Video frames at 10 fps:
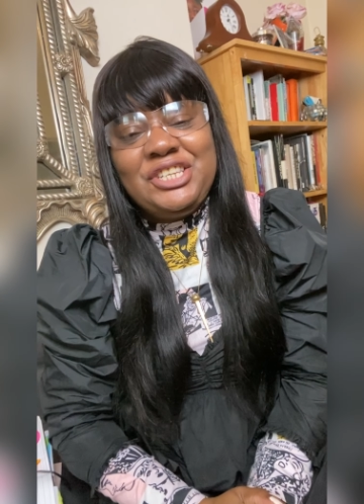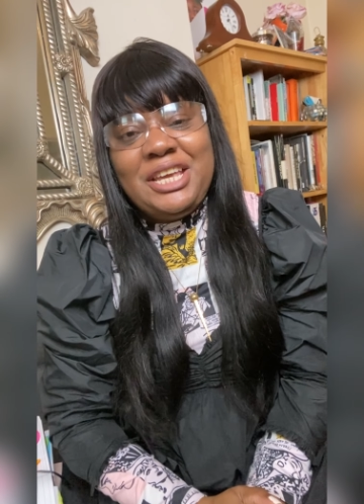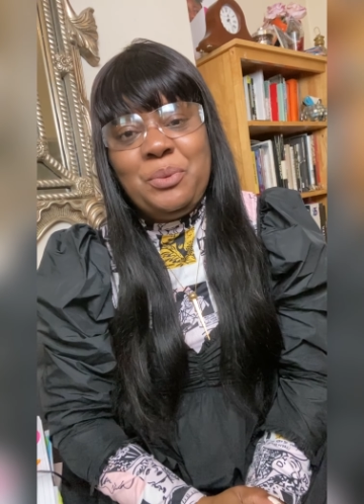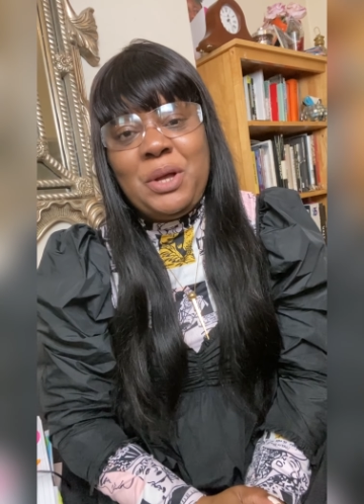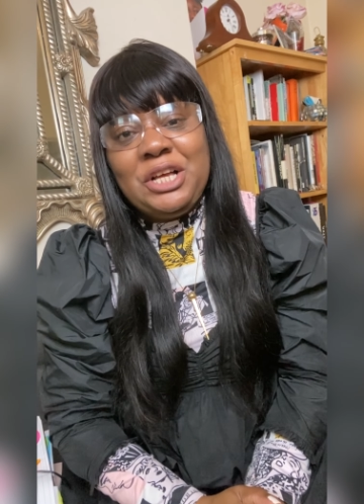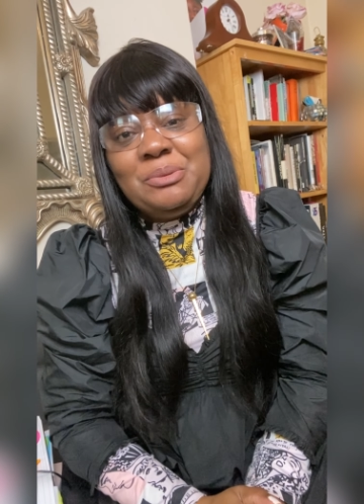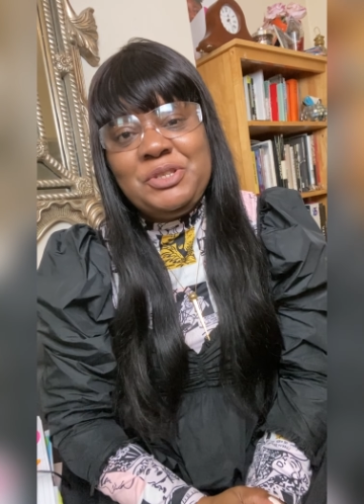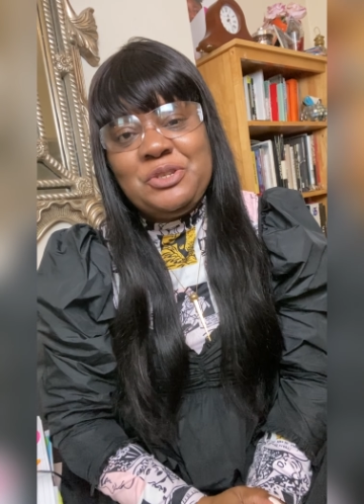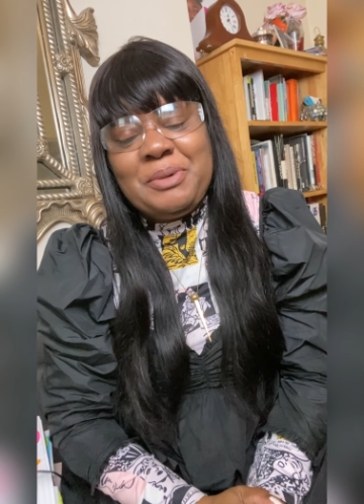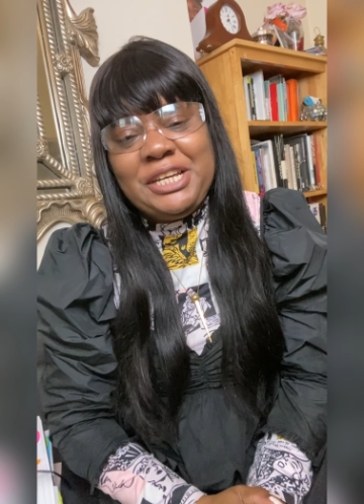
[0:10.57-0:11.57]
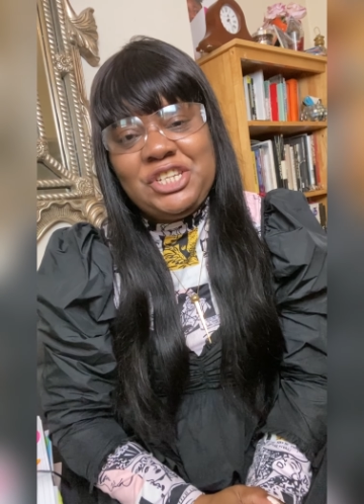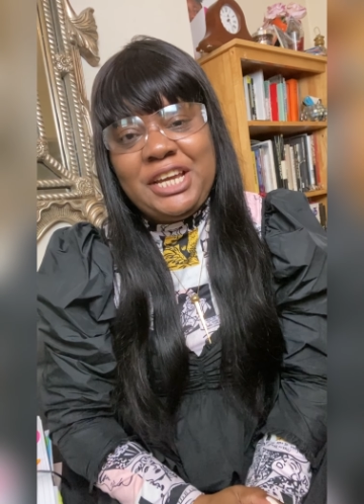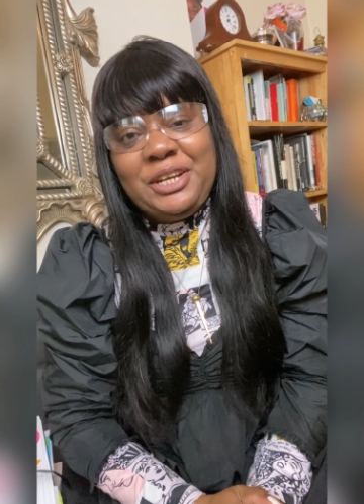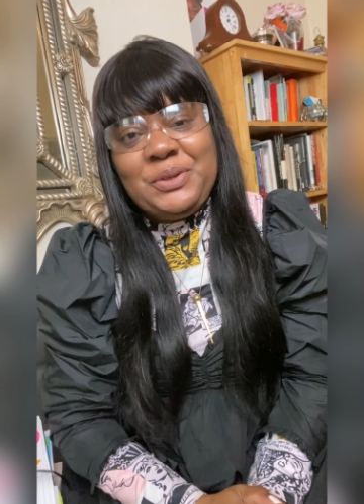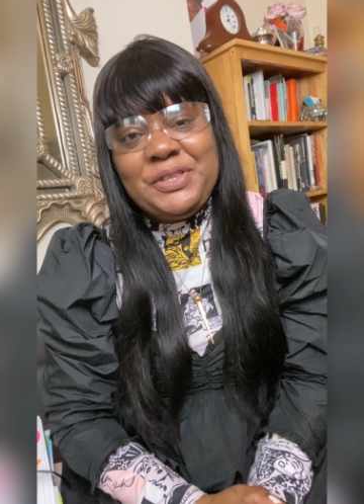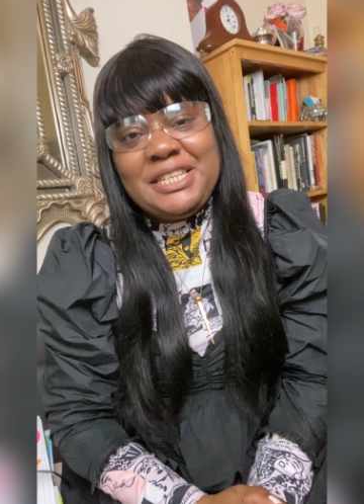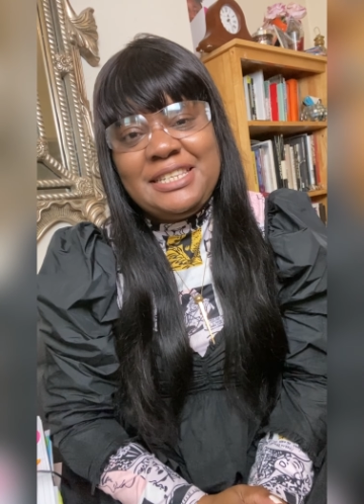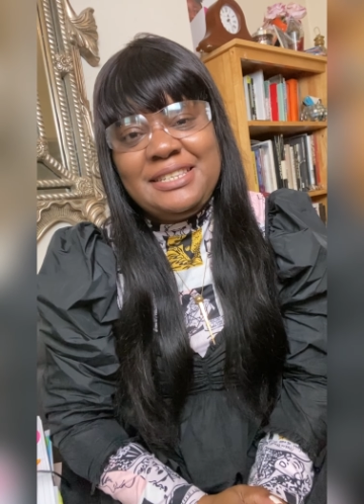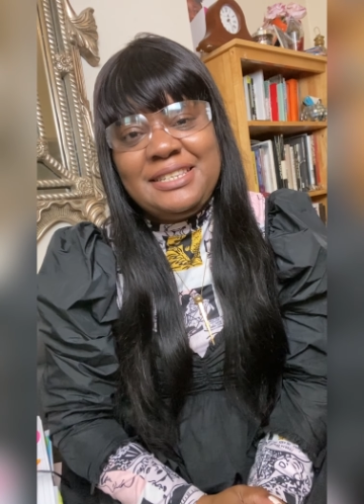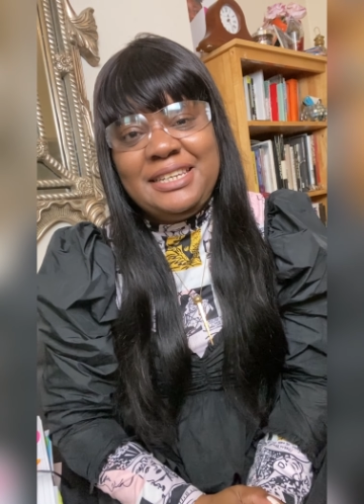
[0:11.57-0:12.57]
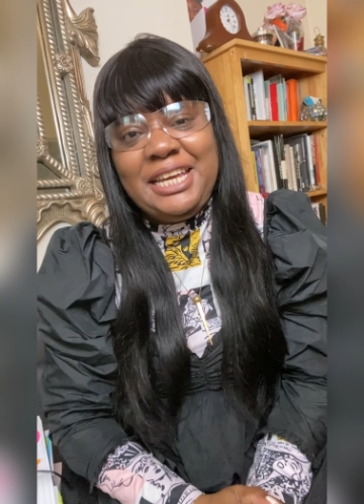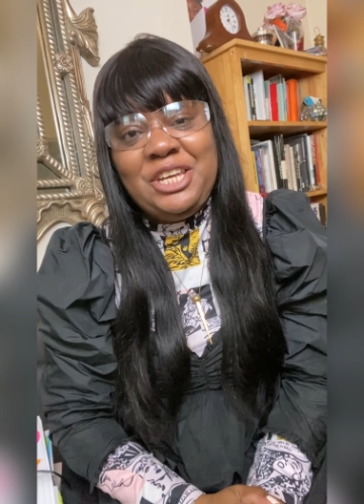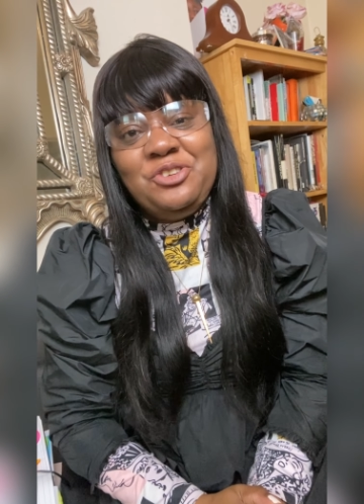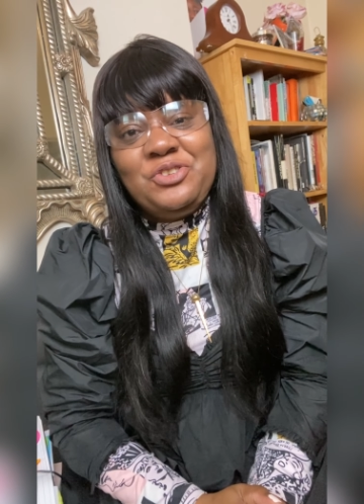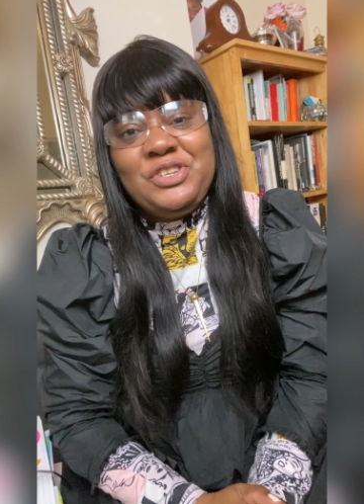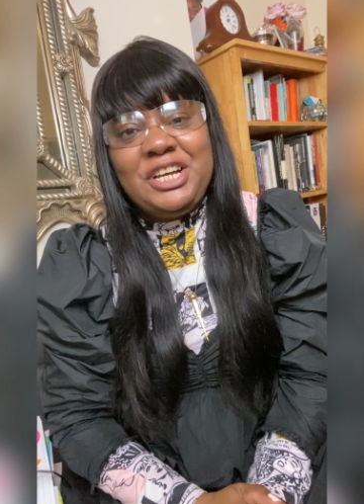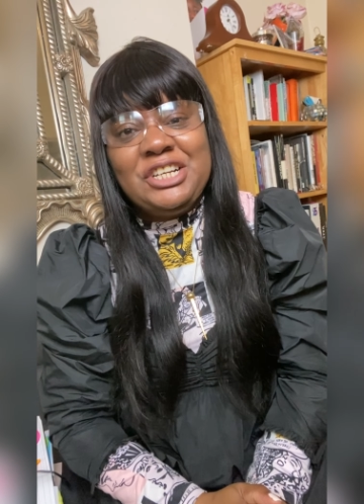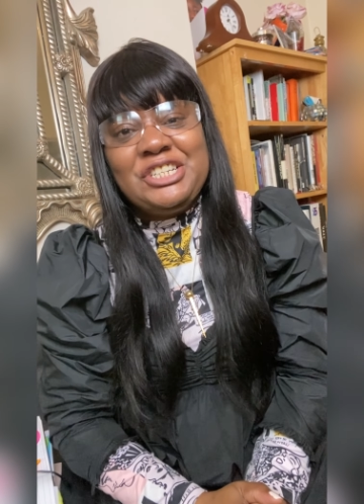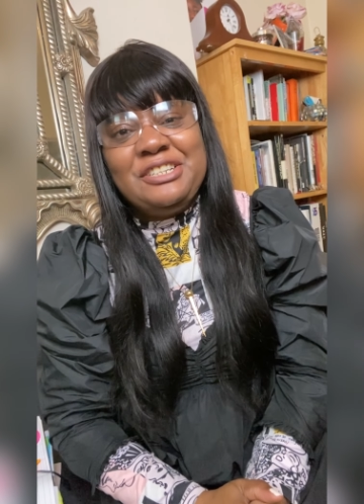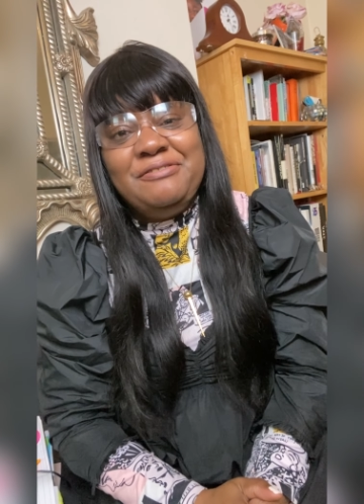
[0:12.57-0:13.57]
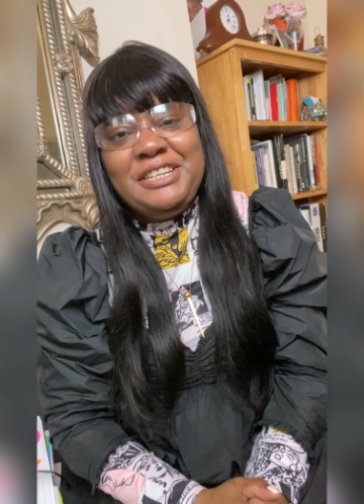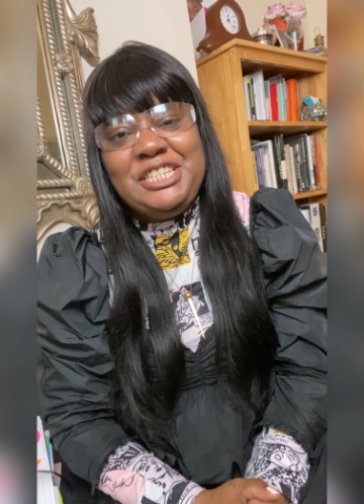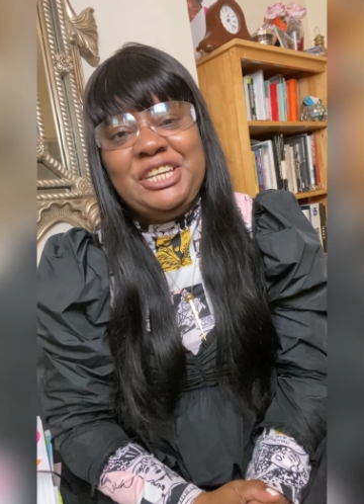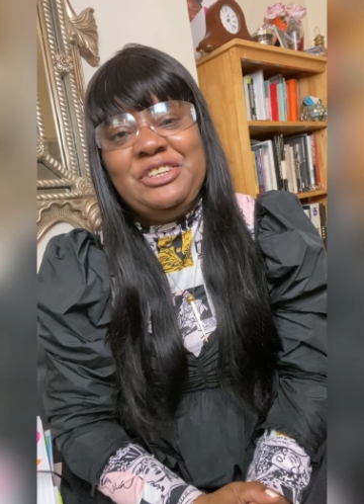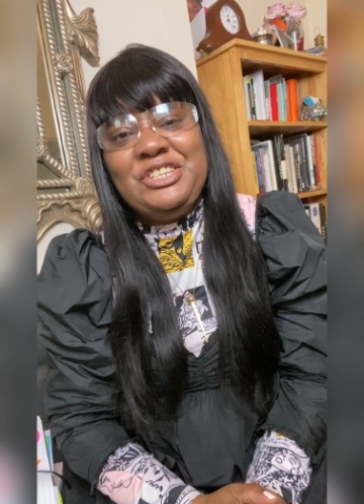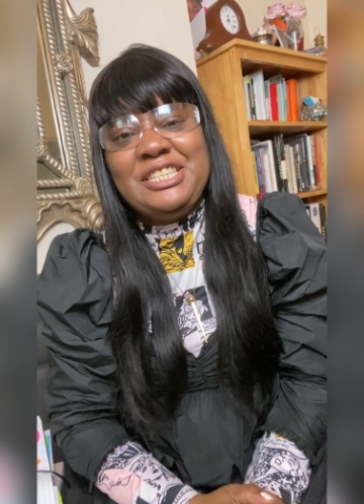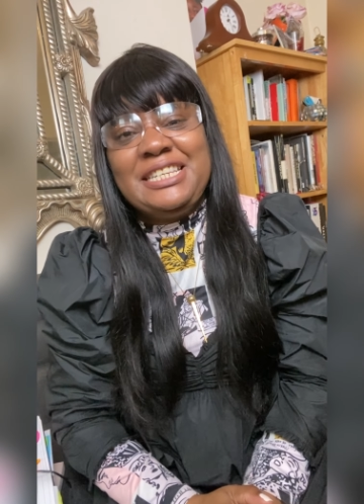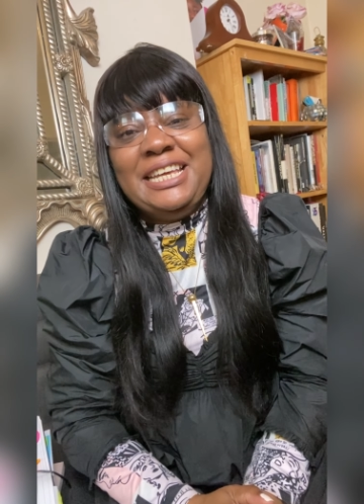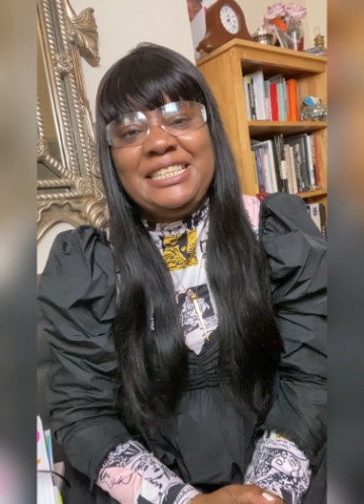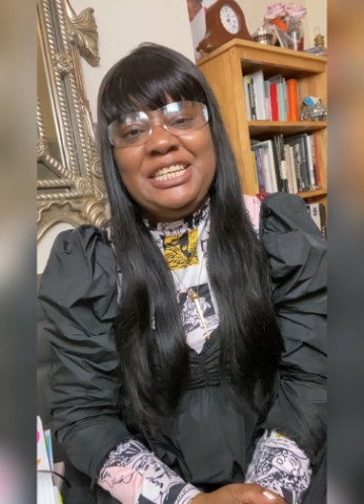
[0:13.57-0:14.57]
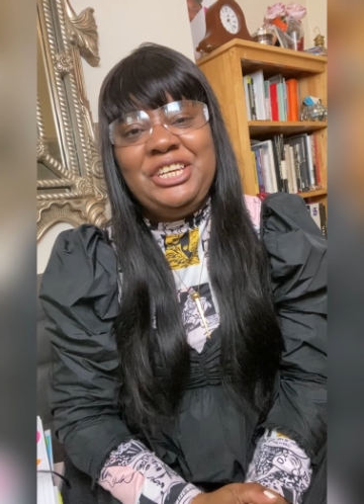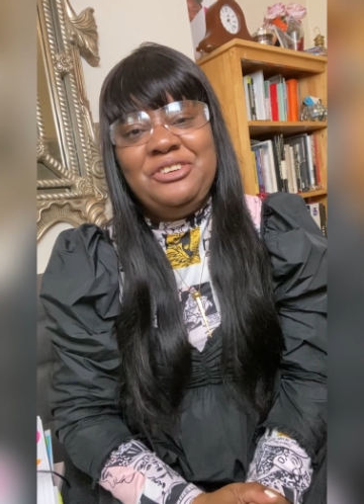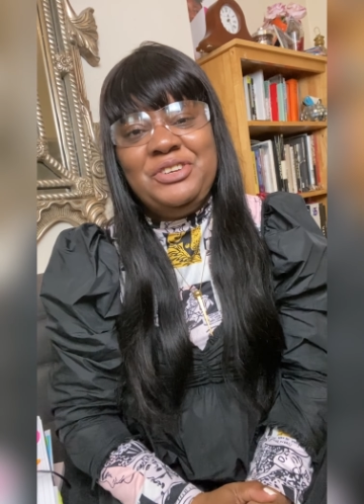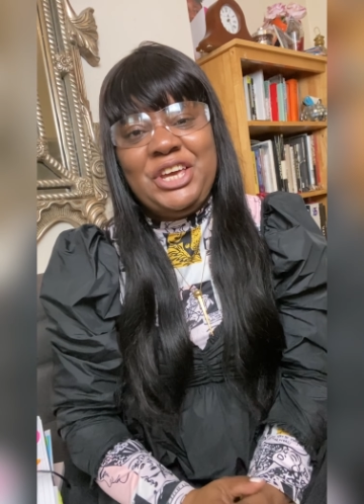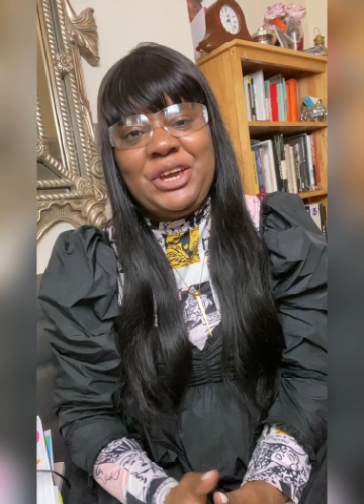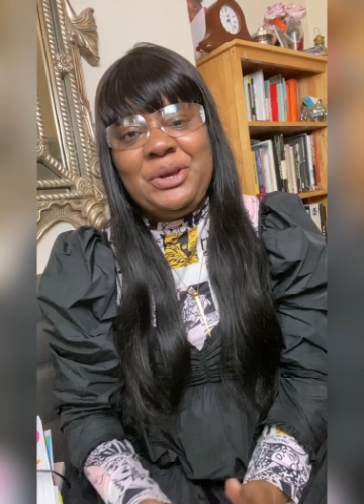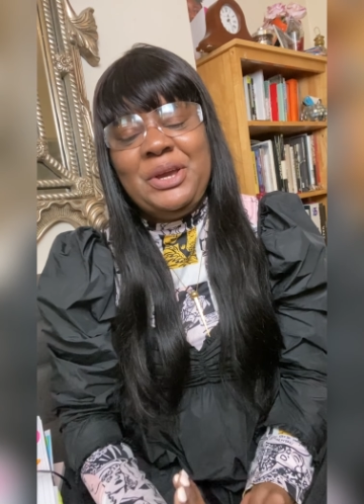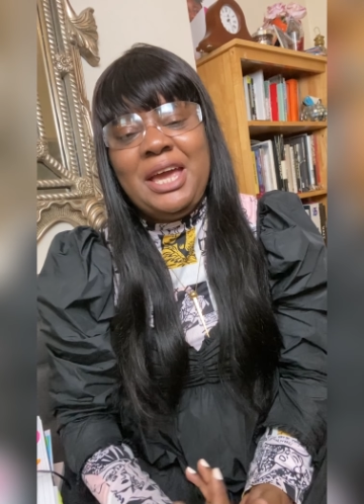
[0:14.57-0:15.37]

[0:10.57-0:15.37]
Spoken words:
Welcome to my channel. This is an introduction video, just letting you know